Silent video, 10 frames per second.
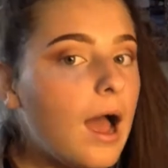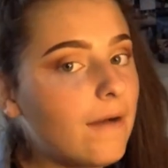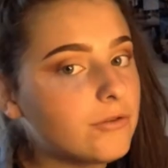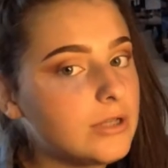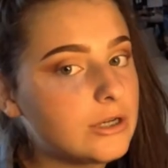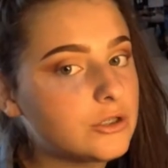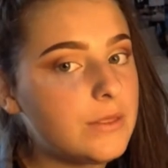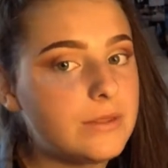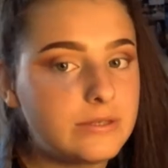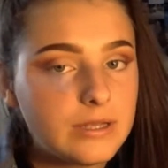after that shade,
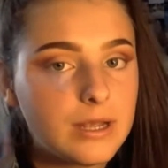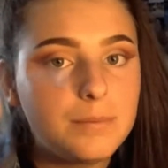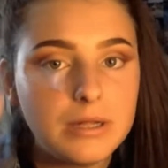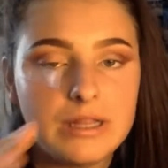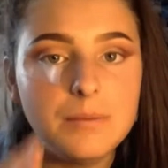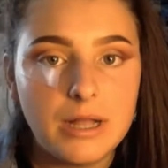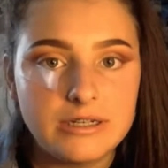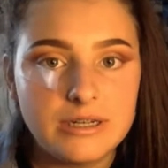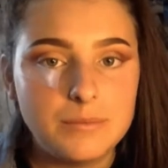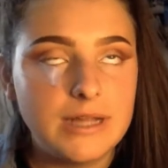this isn't completely
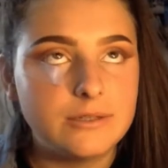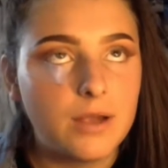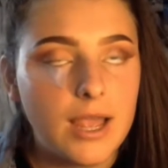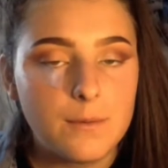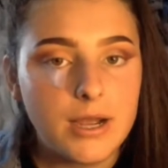blended, but that's okay.